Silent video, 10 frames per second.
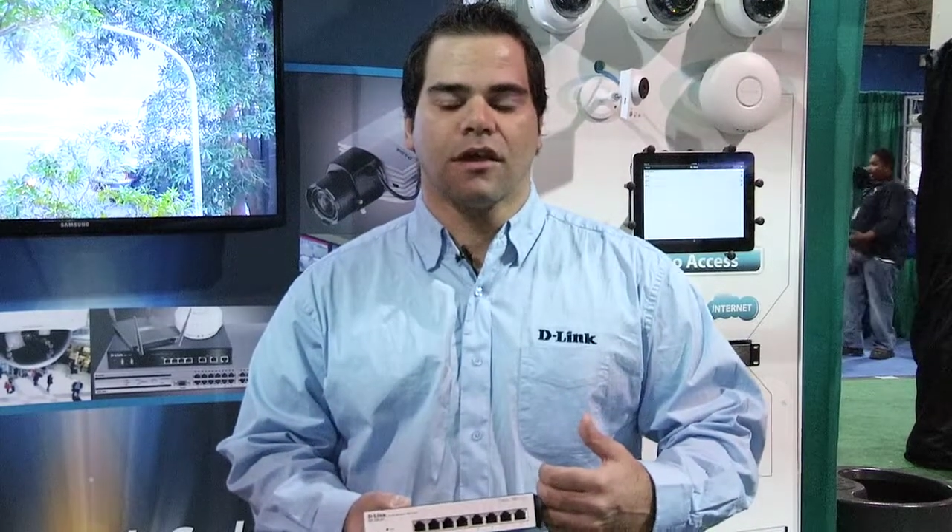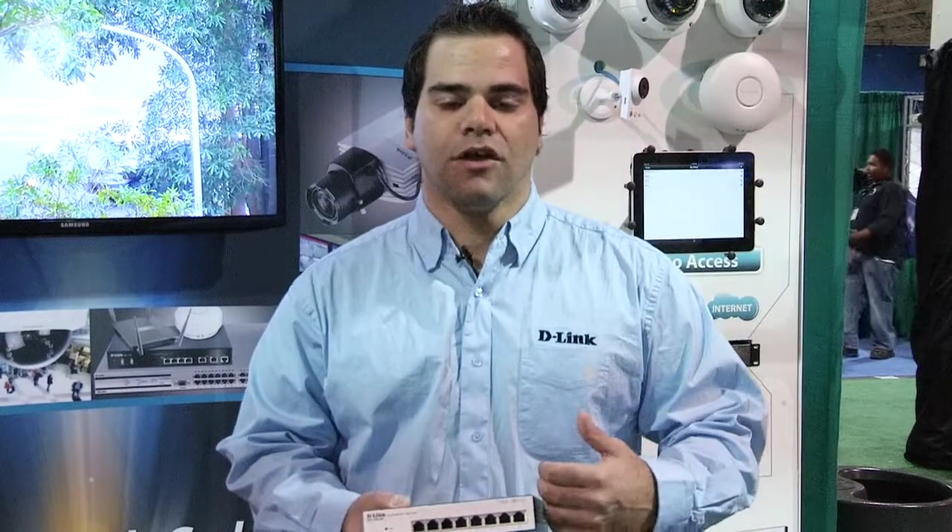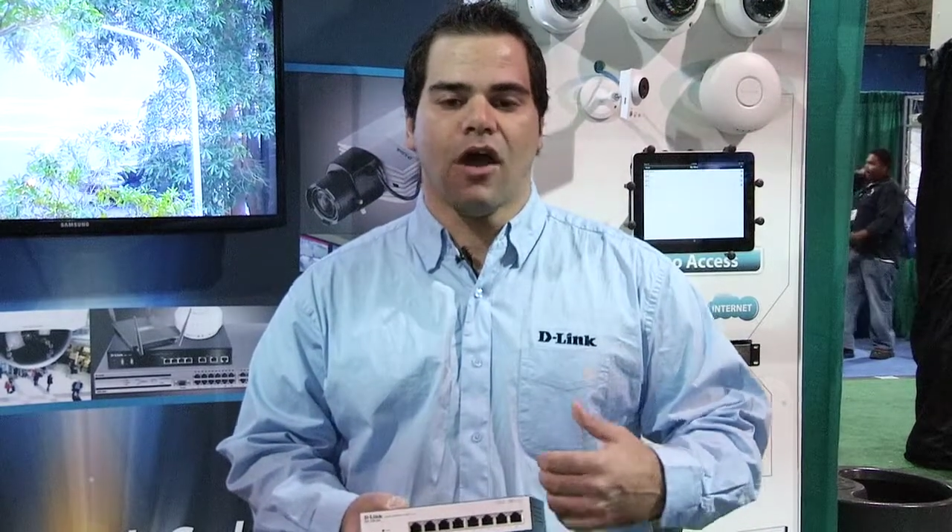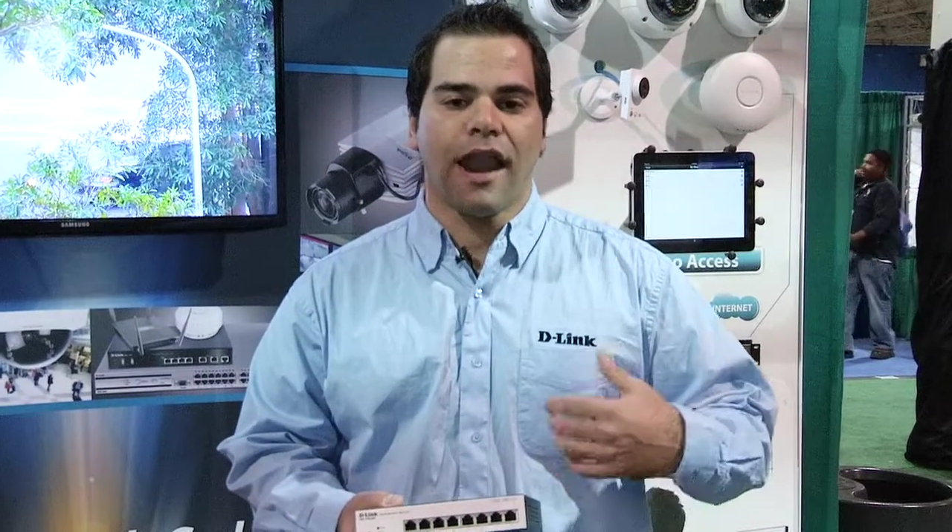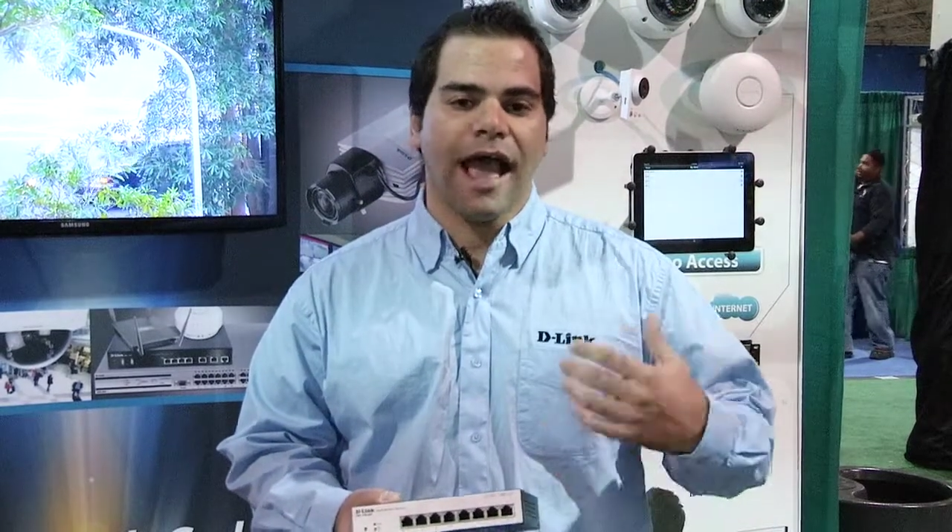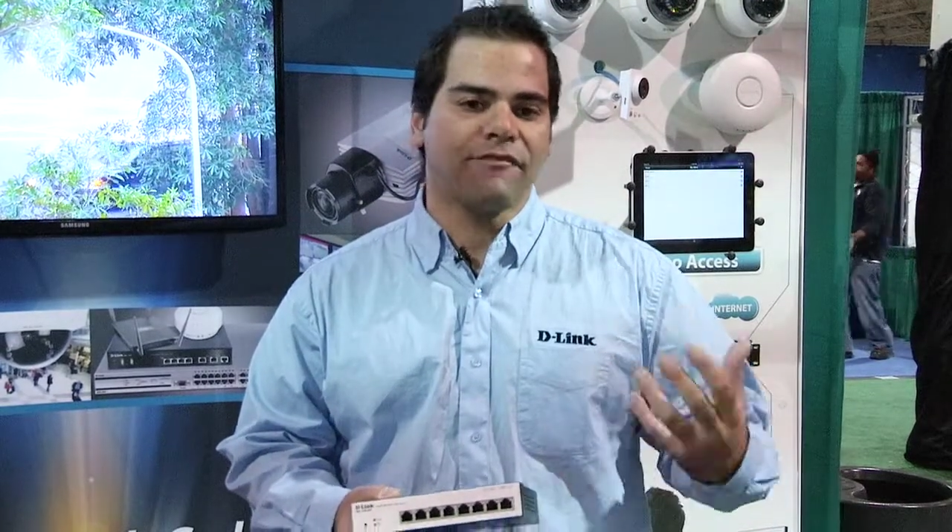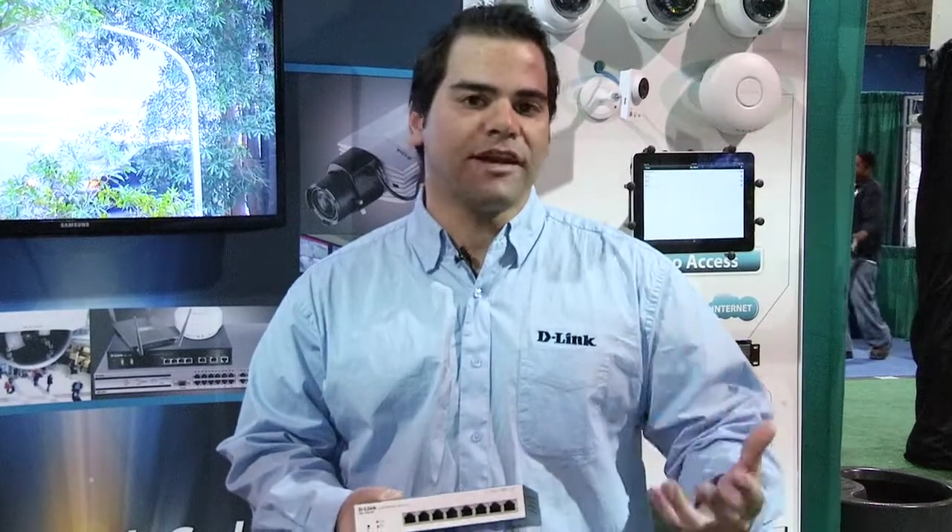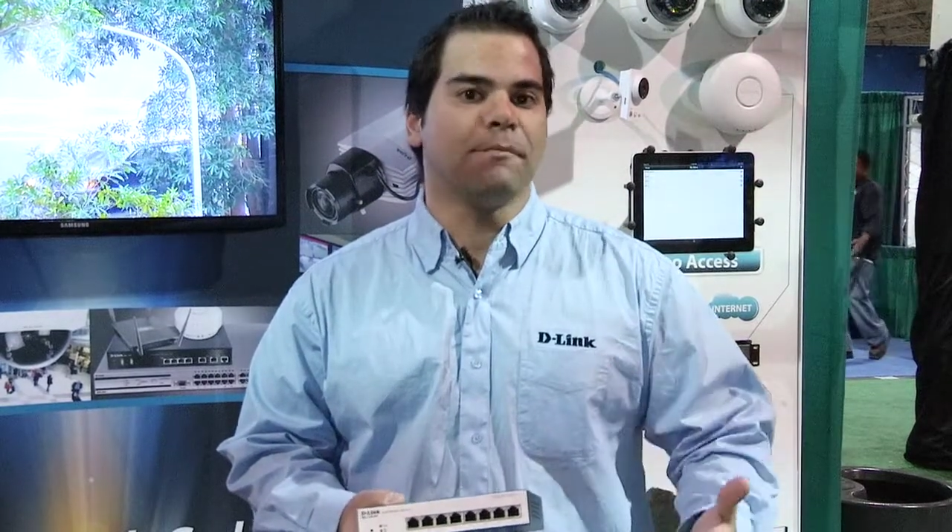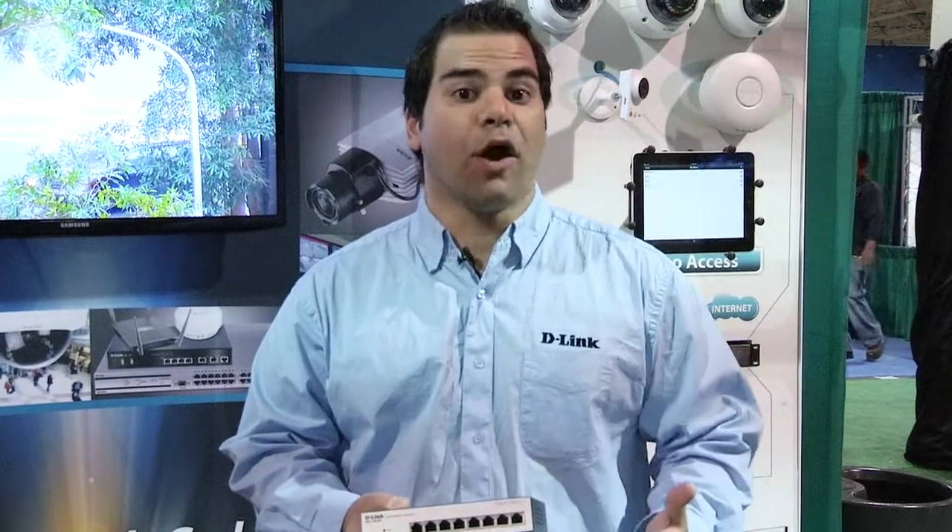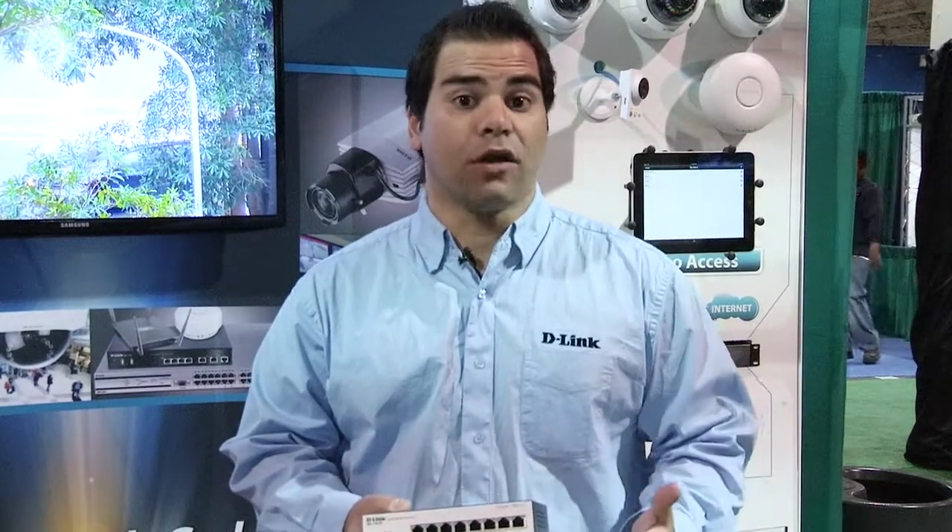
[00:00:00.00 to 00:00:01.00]
not have
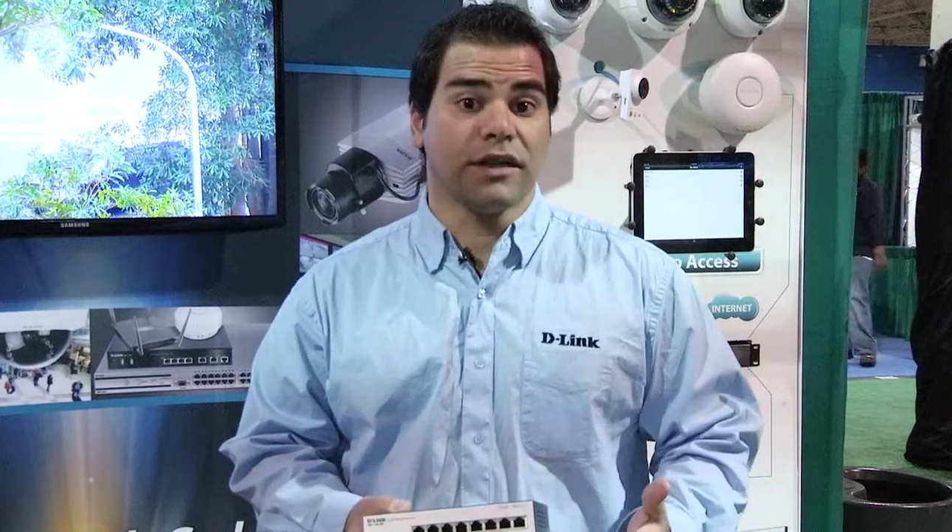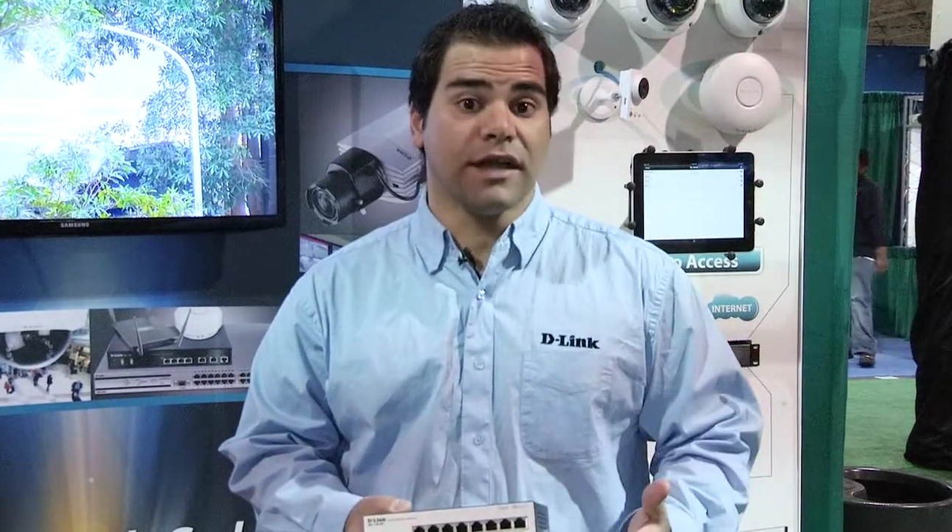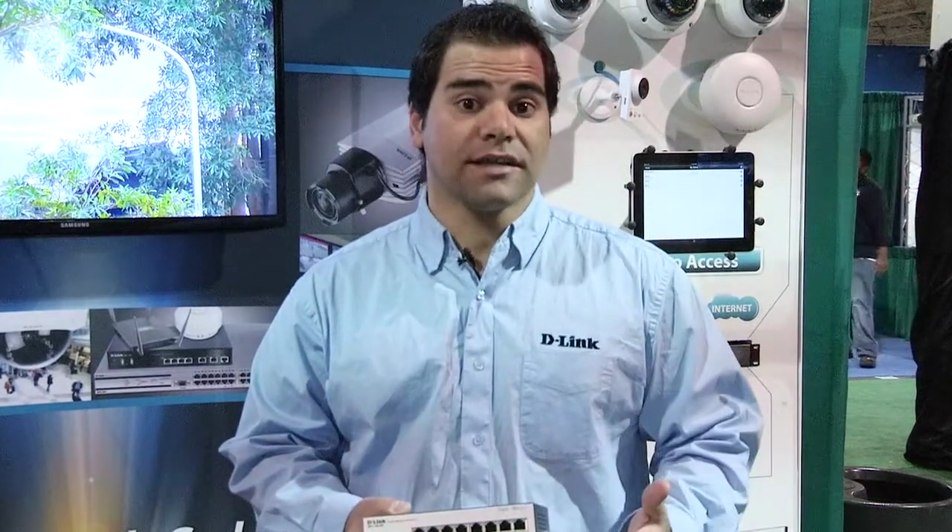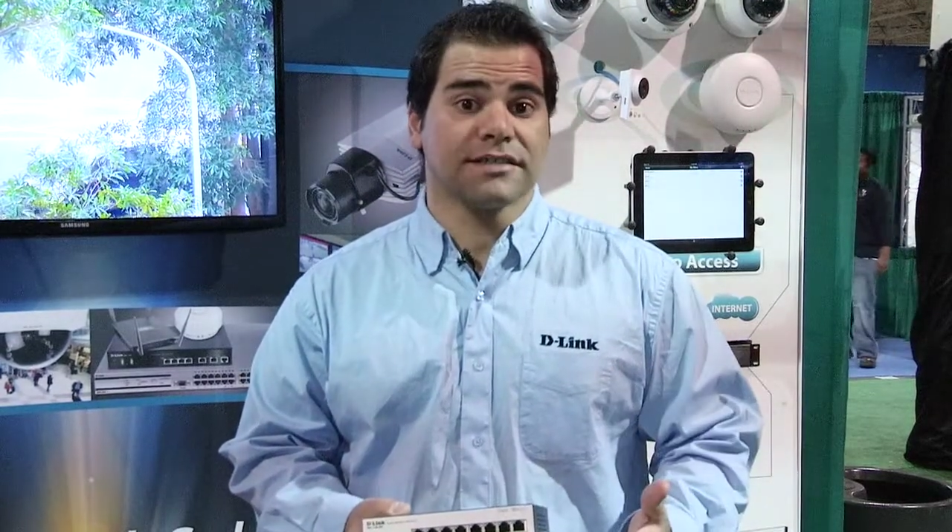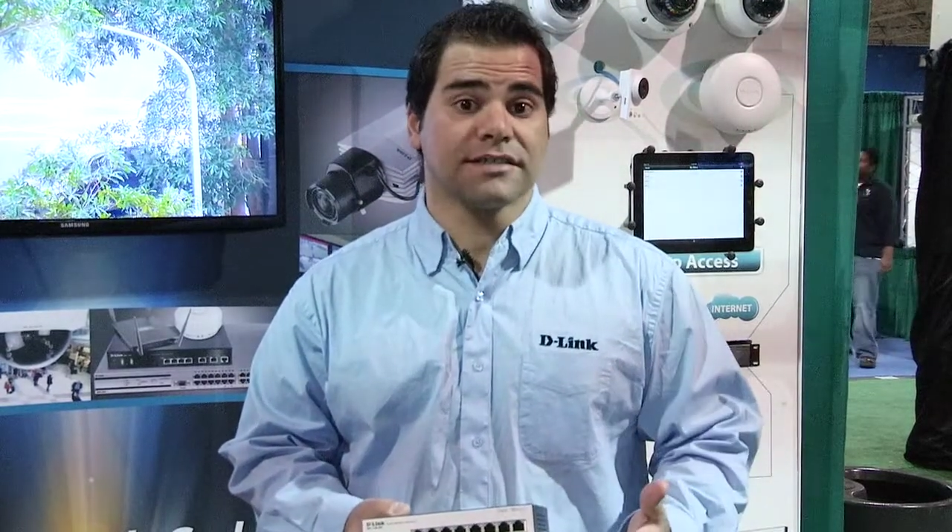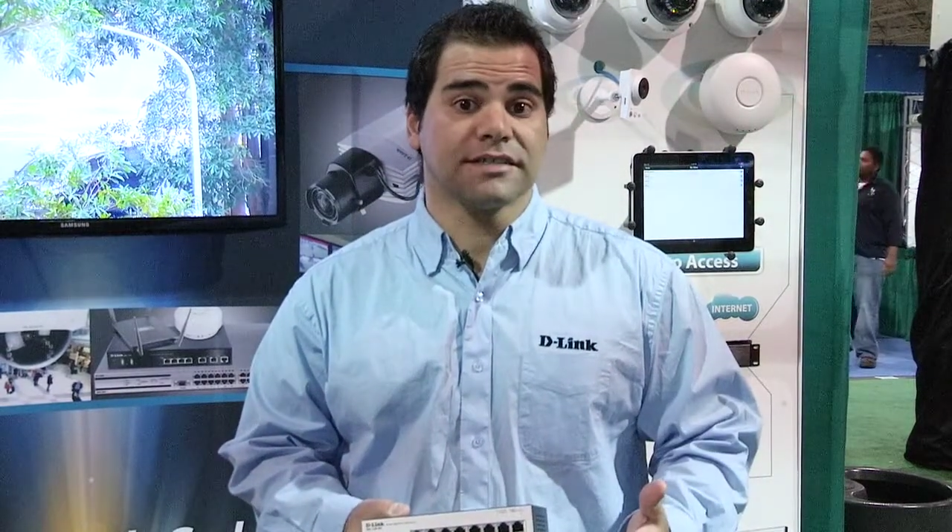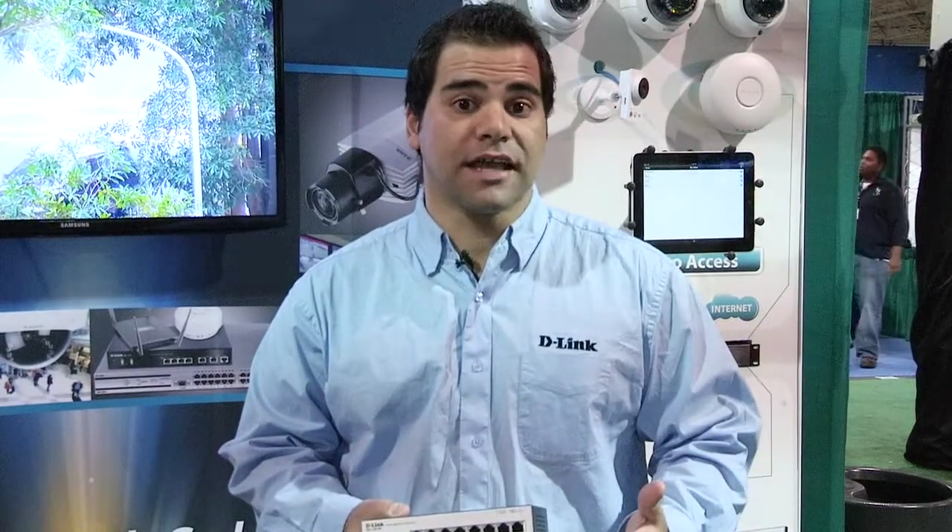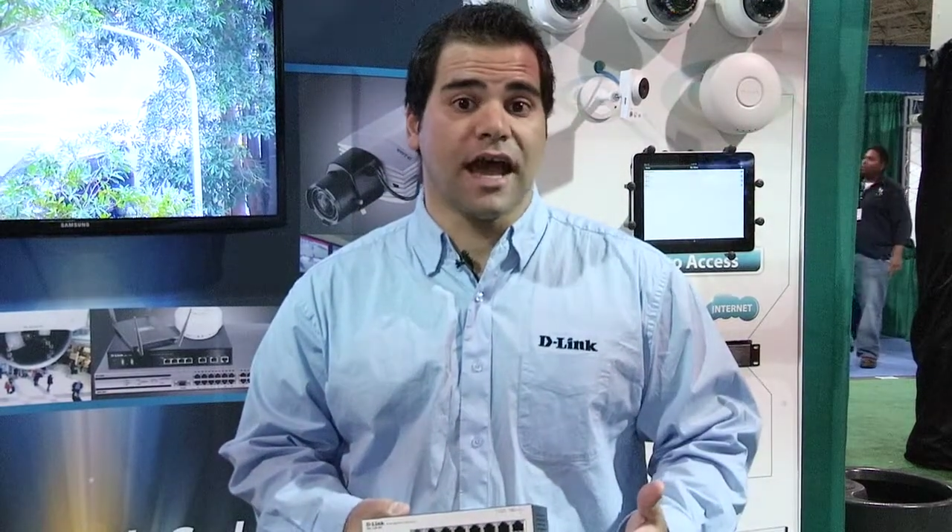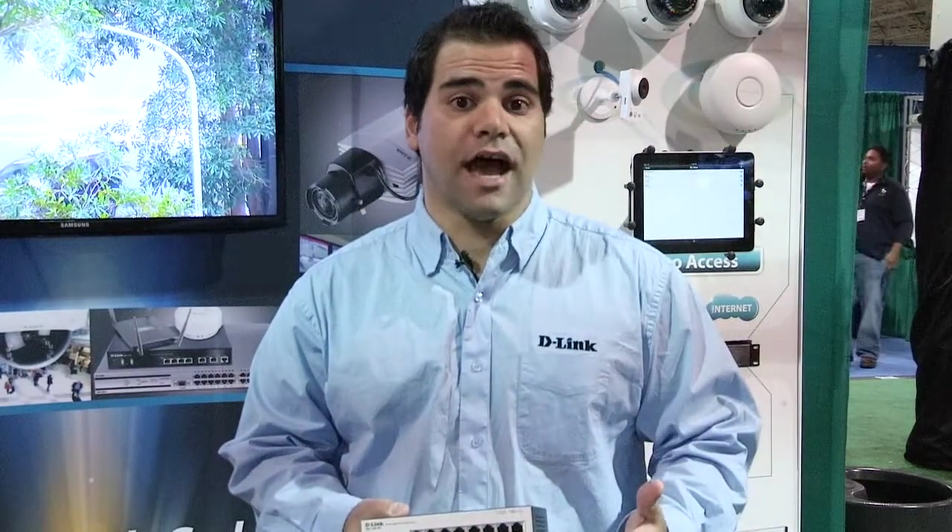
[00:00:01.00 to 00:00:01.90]
any bottlenecks,